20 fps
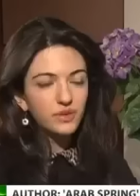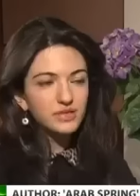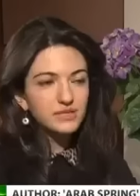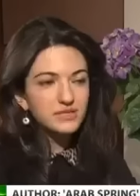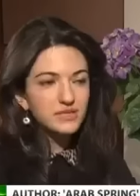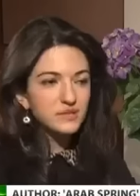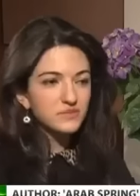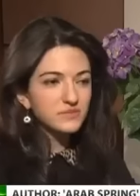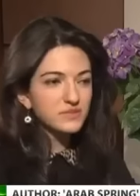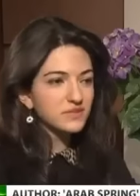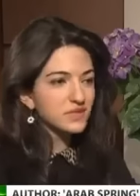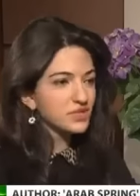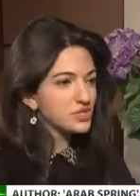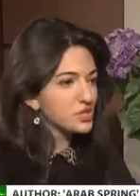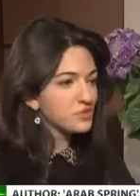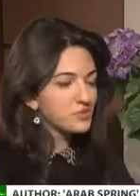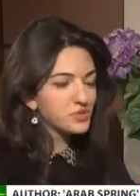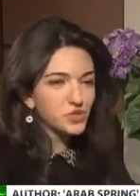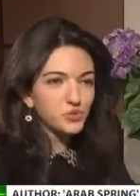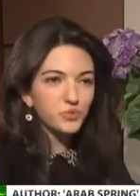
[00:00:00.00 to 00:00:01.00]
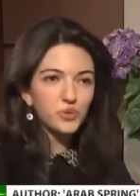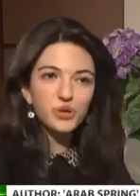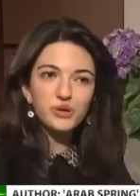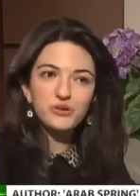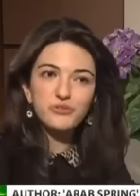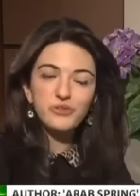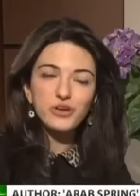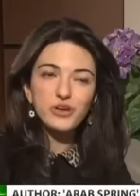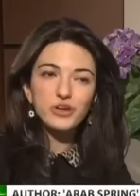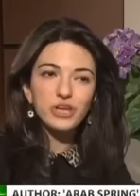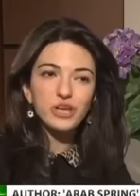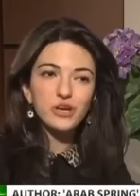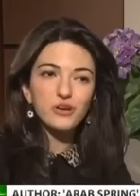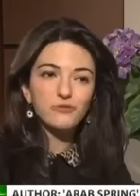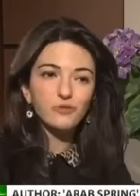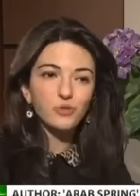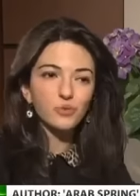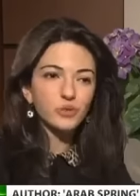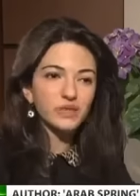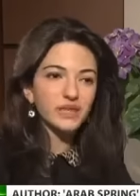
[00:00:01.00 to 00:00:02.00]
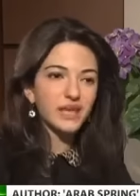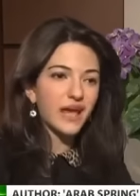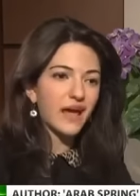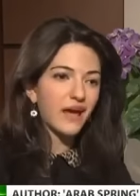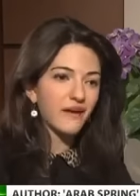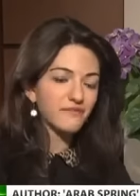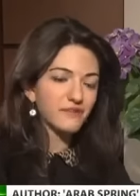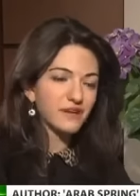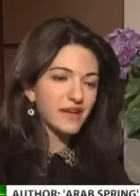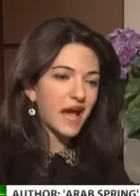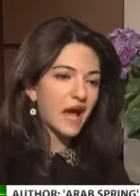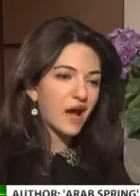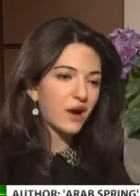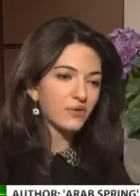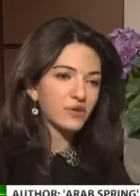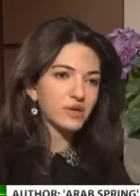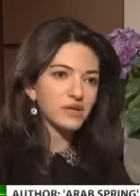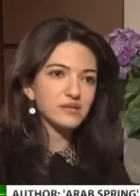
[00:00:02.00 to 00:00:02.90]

Well, it seems the Egyptians weren't very careful. What they have now